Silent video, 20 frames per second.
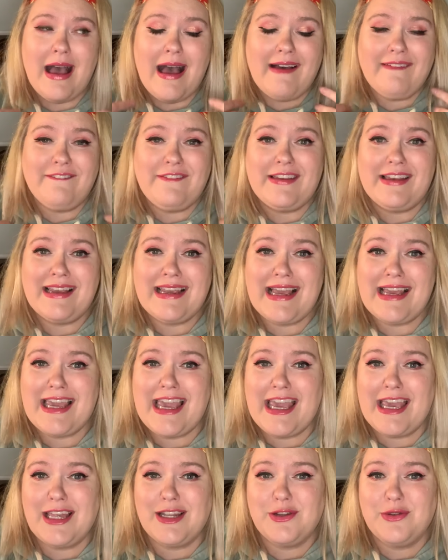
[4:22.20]
I feel like I
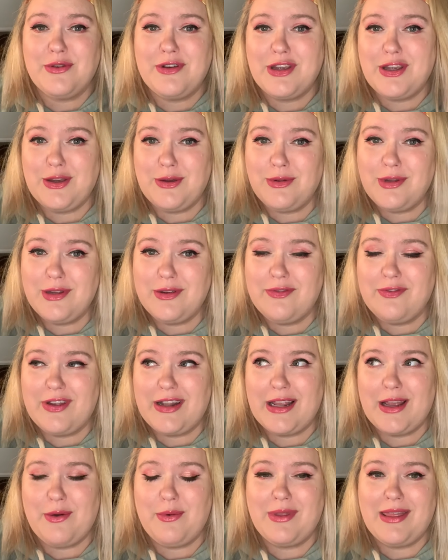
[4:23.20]
can't do a YouTube
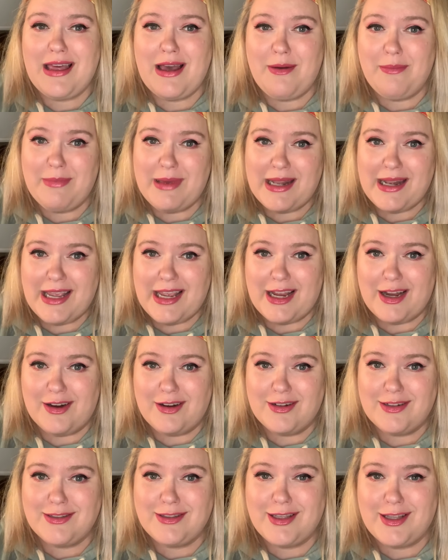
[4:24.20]
video without mini
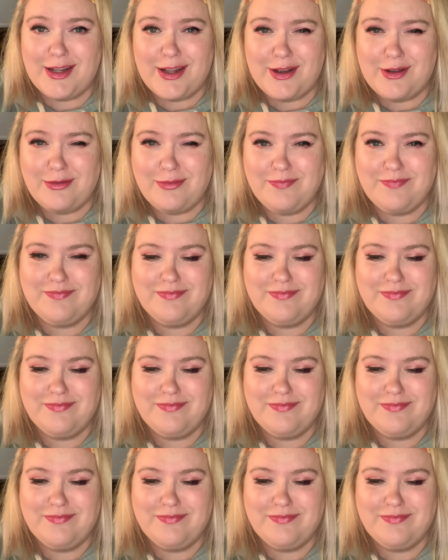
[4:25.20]
ears, you know?